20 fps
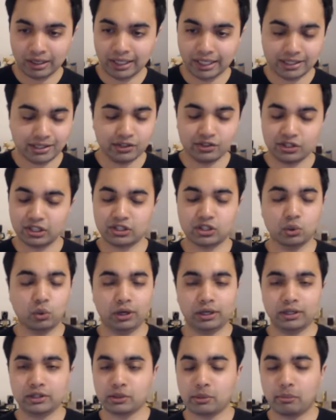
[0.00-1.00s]
And
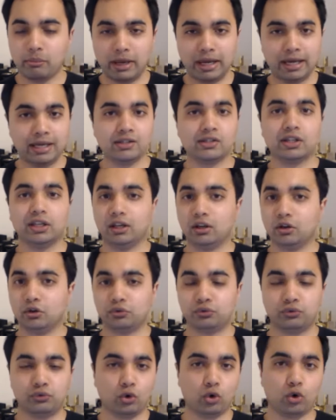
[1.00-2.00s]
1861 is amazing
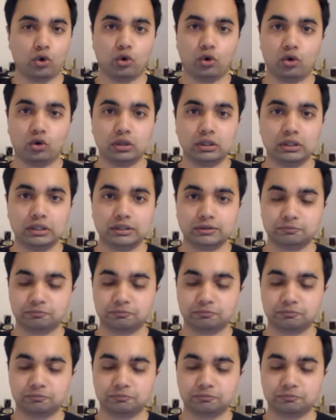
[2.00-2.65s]
for